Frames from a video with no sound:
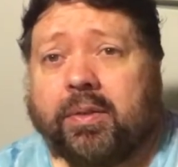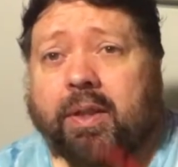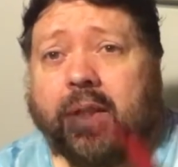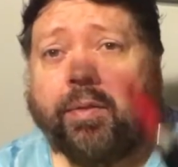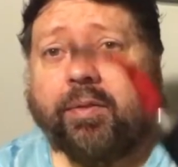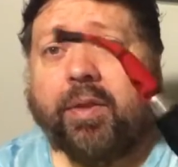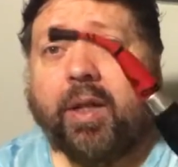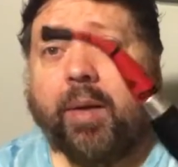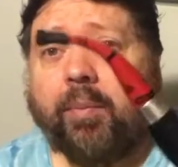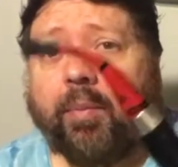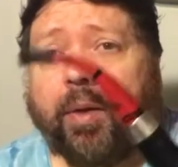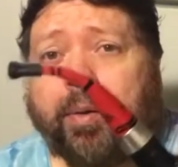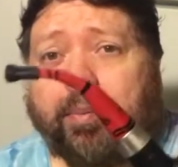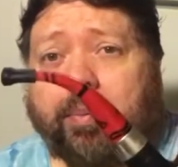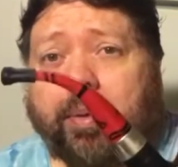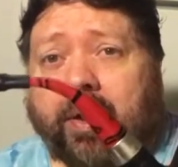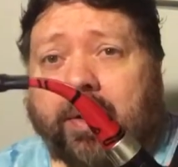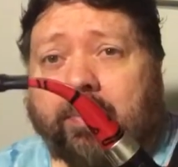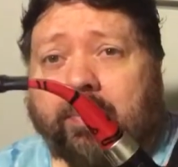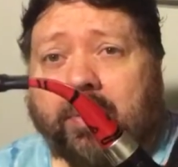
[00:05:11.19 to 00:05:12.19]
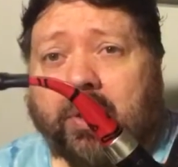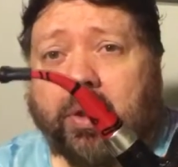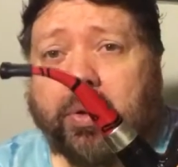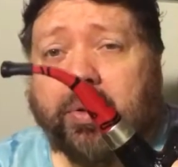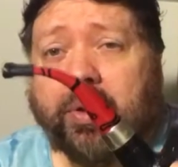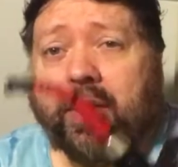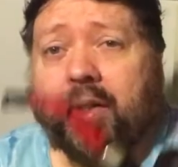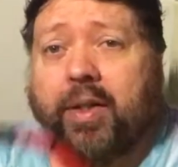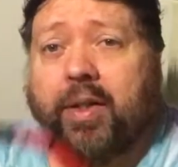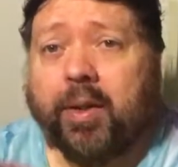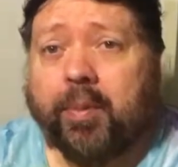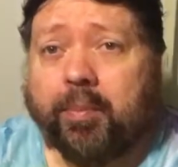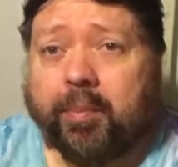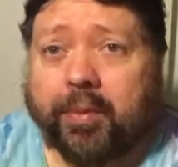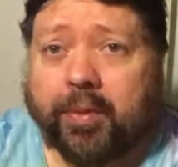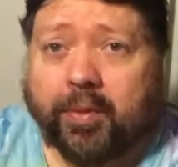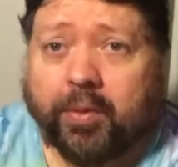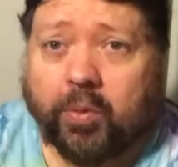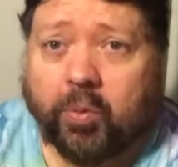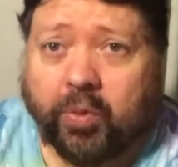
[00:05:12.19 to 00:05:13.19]
I've got my pipe loaded up
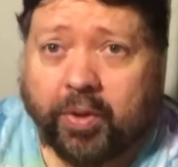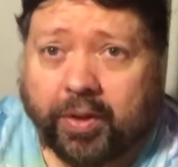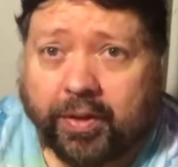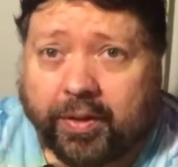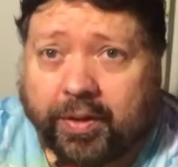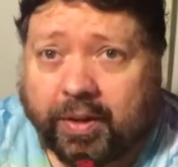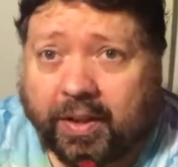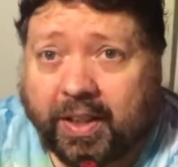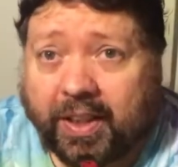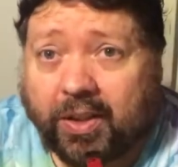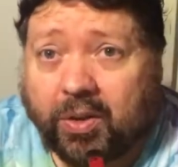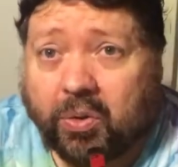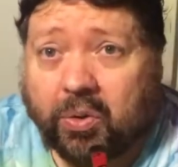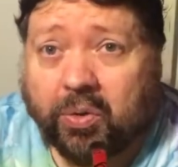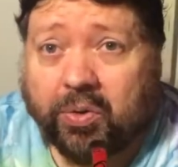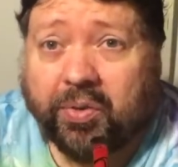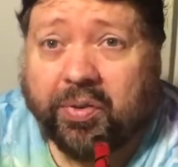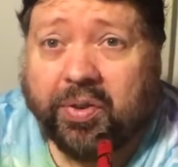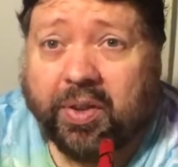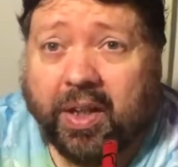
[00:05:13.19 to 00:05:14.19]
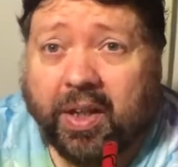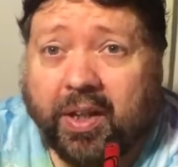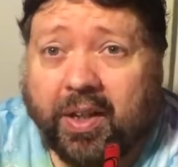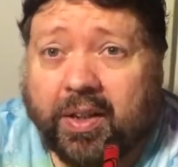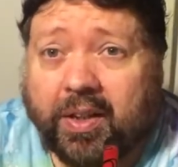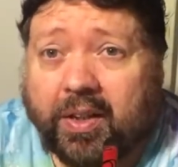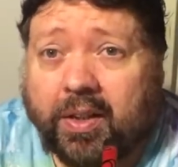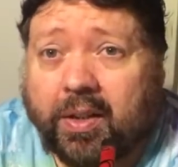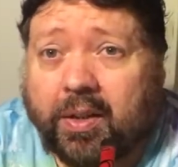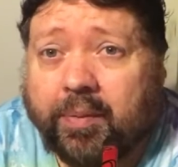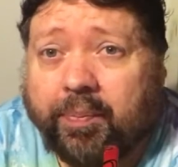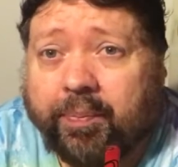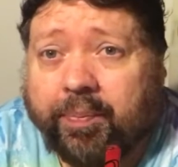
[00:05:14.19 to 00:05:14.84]
with Ye Olde Signe.